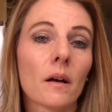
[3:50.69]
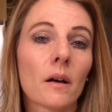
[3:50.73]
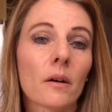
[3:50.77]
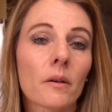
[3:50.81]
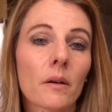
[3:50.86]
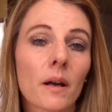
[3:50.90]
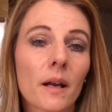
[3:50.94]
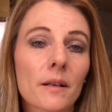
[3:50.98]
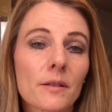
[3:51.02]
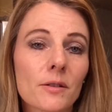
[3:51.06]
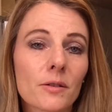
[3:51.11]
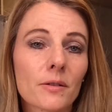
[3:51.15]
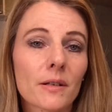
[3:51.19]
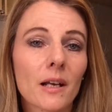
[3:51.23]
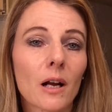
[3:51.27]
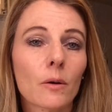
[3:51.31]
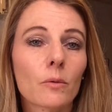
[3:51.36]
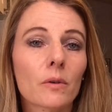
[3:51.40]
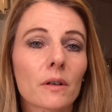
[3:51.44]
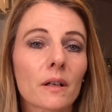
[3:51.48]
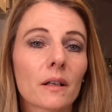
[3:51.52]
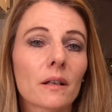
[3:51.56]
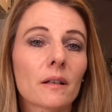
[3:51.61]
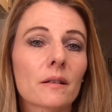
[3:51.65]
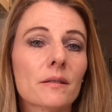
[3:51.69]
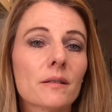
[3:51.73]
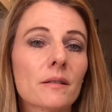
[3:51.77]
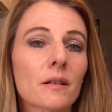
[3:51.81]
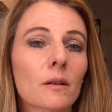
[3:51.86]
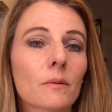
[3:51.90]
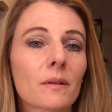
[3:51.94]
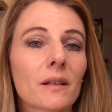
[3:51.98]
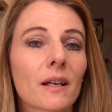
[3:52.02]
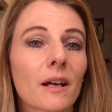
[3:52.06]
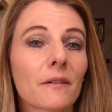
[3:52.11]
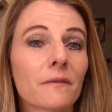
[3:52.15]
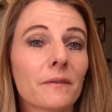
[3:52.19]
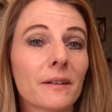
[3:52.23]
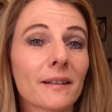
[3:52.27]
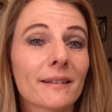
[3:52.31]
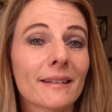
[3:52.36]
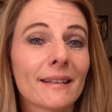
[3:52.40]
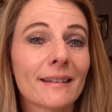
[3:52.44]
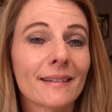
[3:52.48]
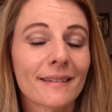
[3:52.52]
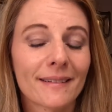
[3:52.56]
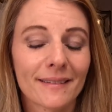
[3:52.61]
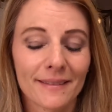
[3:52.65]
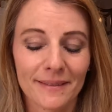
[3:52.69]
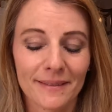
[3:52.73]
All right, so now we're going to start with that filling.